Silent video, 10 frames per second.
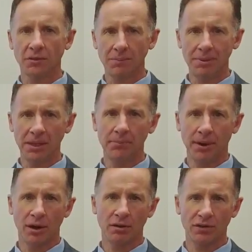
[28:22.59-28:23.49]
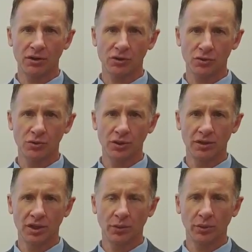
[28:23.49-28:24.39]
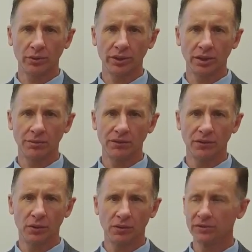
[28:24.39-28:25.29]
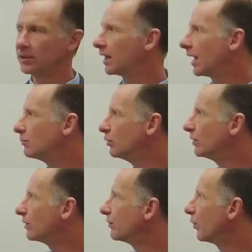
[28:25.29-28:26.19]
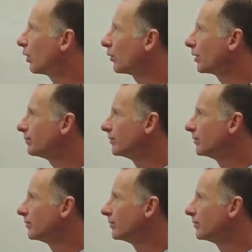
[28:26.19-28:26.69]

a big part of our school year that we're really going to be focusing on moving forward.